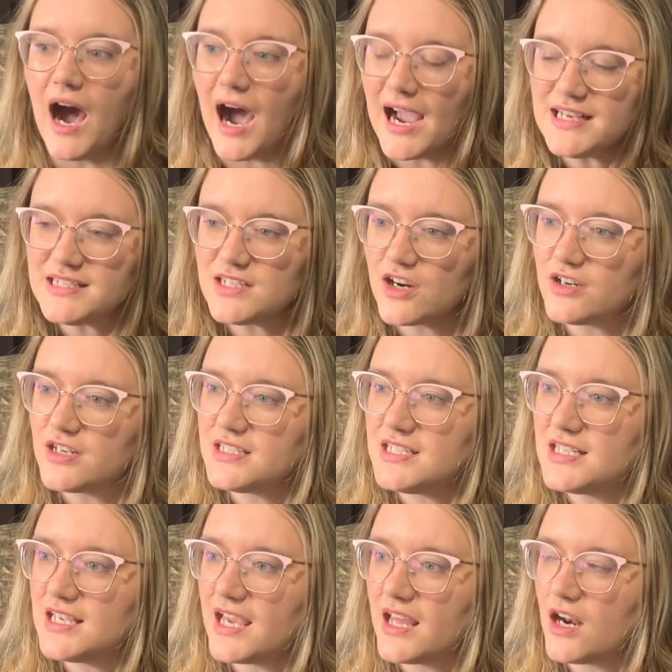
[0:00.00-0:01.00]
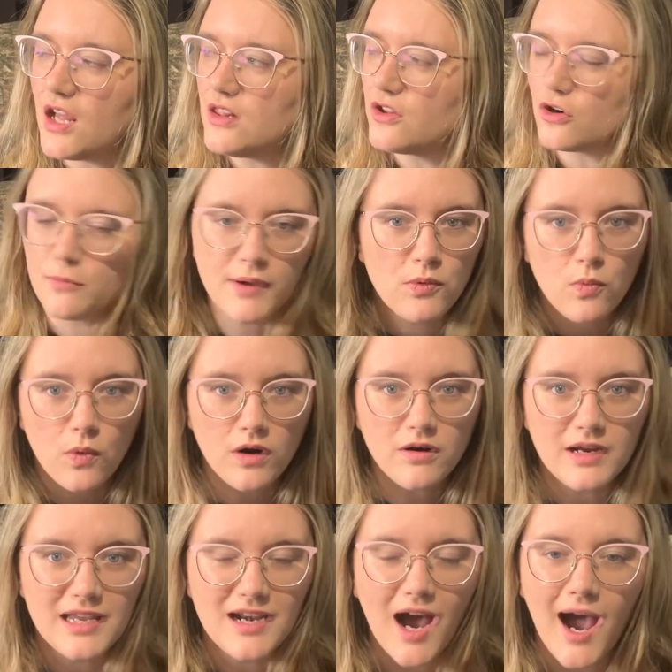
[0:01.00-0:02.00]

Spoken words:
I started to get a little bit worried.